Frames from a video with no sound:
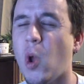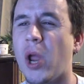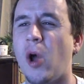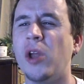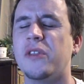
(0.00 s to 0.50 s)
All
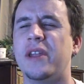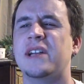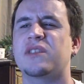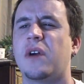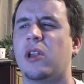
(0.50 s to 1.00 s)
right, on to the
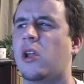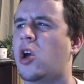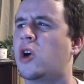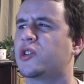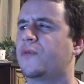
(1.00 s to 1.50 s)
next fight. A lot of
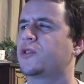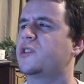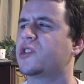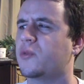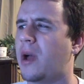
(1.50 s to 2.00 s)

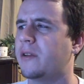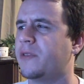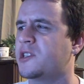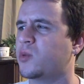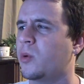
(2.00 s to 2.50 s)
controversy
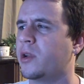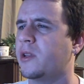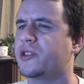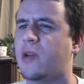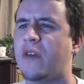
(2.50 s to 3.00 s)
surrounded this one, and
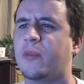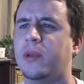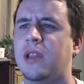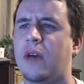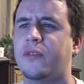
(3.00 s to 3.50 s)
this will have to
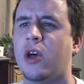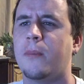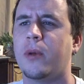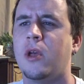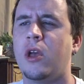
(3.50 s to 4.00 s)
be left
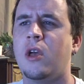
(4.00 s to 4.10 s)
up